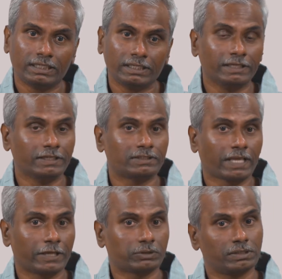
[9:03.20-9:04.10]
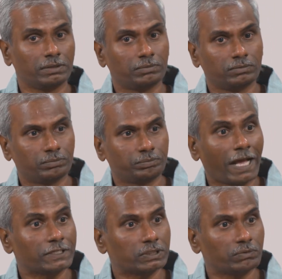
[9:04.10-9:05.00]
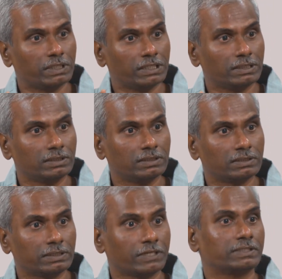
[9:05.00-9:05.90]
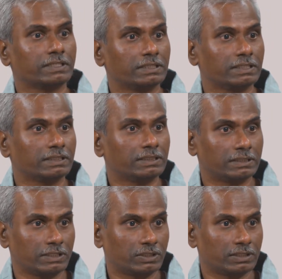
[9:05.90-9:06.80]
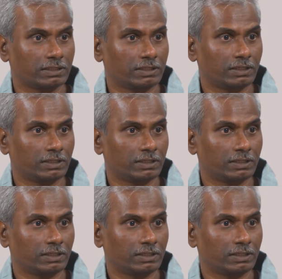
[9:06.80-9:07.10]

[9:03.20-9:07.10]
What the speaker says: is actually passively sensing the touch.